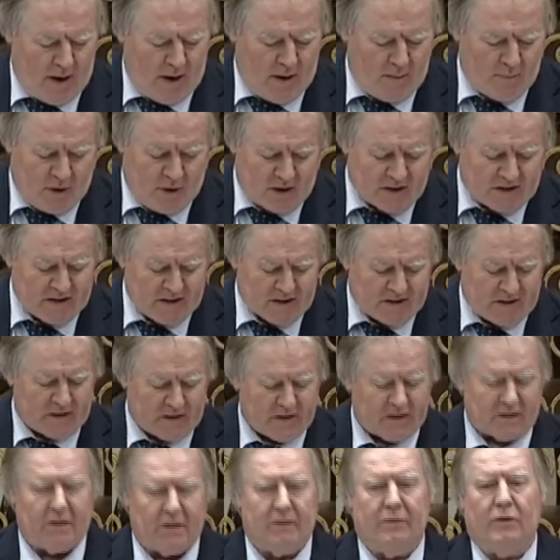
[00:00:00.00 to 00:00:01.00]
Personal
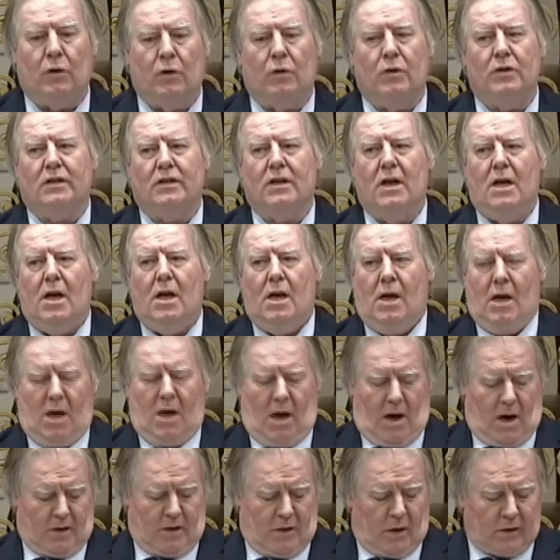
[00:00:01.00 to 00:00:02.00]
assistance, of course,
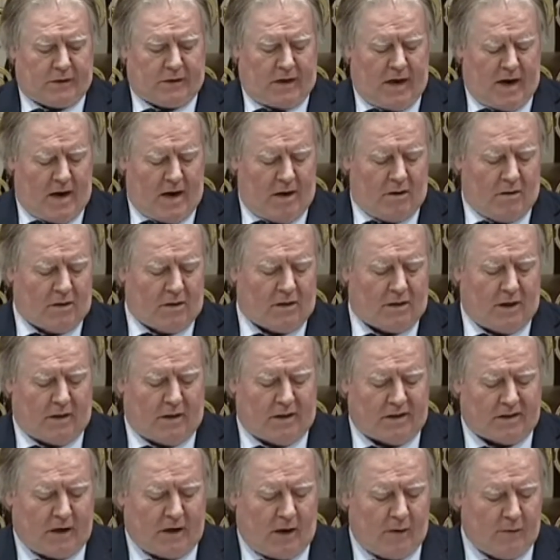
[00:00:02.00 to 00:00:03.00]
are not carers, and the
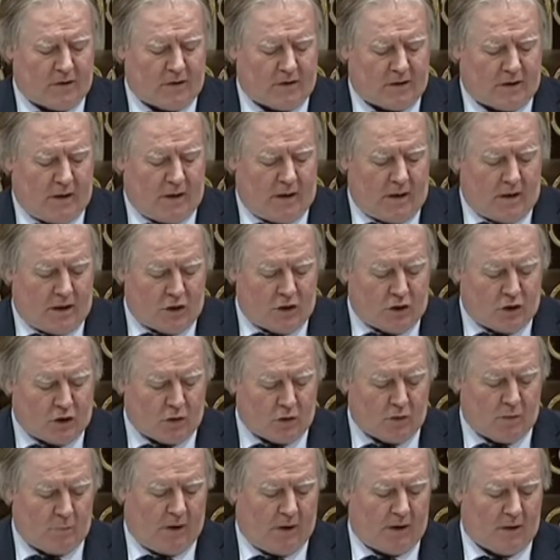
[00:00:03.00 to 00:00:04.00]
service
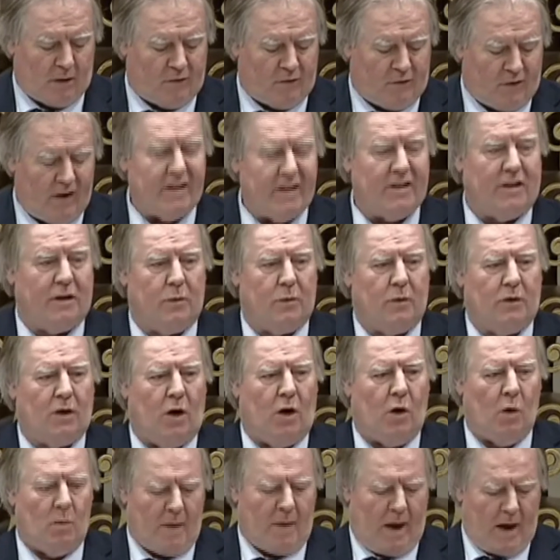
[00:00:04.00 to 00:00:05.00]
shouldn't be conflated with
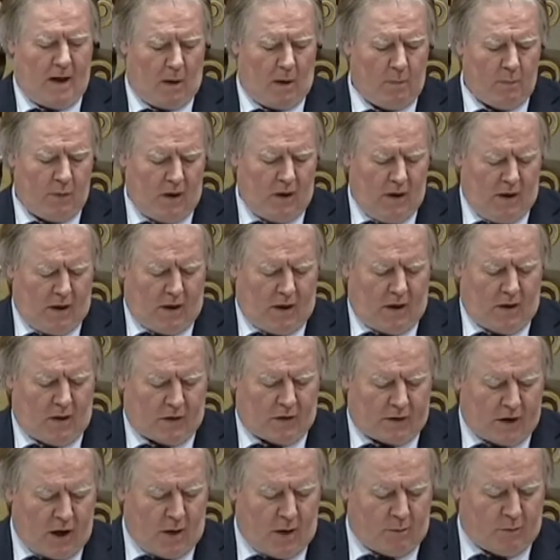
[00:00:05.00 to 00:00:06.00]
home help or
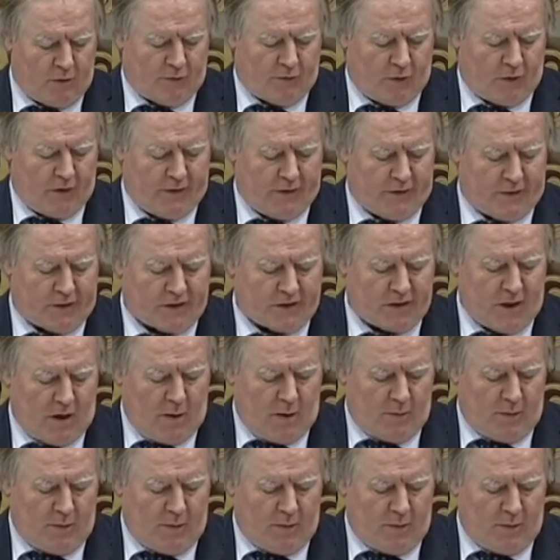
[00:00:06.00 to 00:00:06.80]
care providers.